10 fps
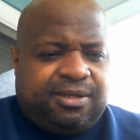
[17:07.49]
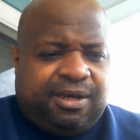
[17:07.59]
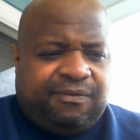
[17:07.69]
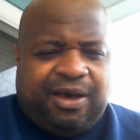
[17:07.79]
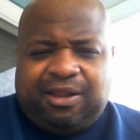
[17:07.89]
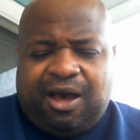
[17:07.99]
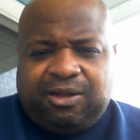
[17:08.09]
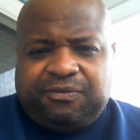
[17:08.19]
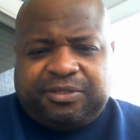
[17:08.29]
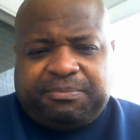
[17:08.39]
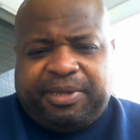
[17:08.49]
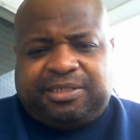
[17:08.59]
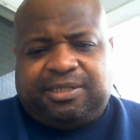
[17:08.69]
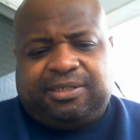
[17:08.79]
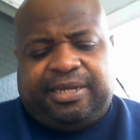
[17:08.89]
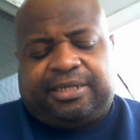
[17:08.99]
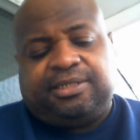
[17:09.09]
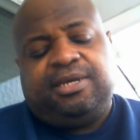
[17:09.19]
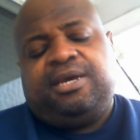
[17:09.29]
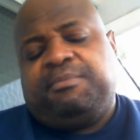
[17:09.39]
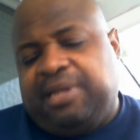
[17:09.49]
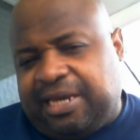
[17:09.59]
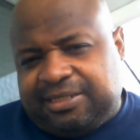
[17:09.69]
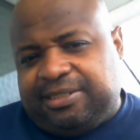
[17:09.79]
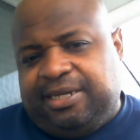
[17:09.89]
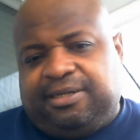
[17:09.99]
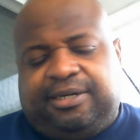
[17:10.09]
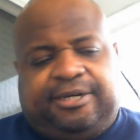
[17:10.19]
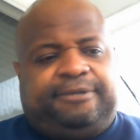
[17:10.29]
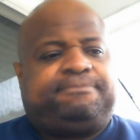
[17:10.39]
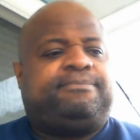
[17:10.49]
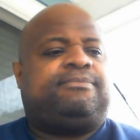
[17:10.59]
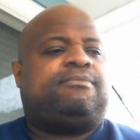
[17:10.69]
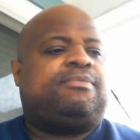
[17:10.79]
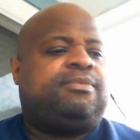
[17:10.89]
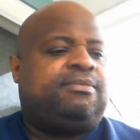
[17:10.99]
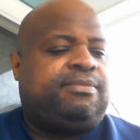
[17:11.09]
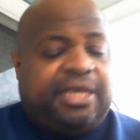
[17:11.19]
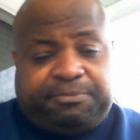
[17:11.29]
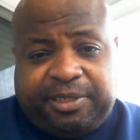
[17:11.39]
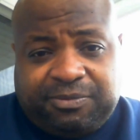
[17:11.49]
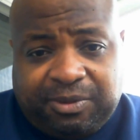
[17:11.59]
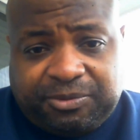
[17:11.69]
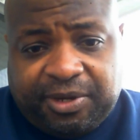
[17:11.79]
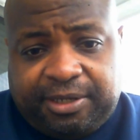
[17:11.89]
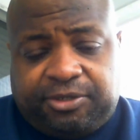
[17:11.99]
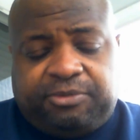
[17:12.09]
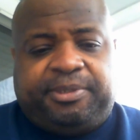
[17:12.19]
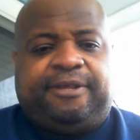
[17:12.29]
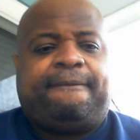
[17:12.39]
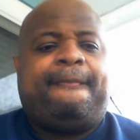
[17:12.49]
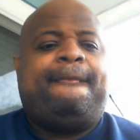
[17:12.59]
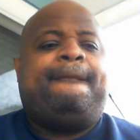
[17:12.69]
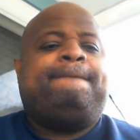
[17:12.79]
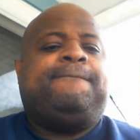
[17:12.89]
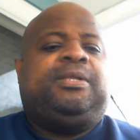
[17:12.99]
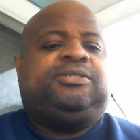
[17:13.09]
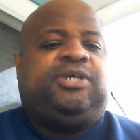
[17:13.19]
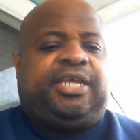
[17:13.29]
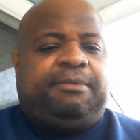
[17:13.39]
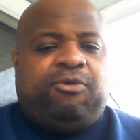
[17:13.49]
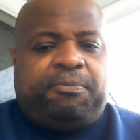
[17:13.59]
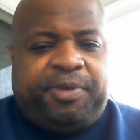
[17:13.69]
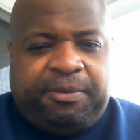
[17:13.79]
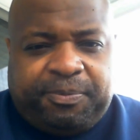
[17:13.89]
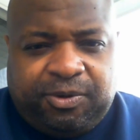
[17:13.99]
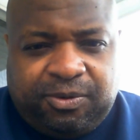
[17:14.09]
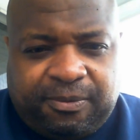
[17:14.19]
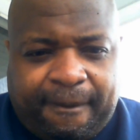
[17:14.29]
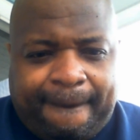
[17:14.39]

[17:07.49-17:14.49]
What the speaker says: All of us are basically connected. But like I said, that's basically what I'm trying to do, man. Trying to get more people.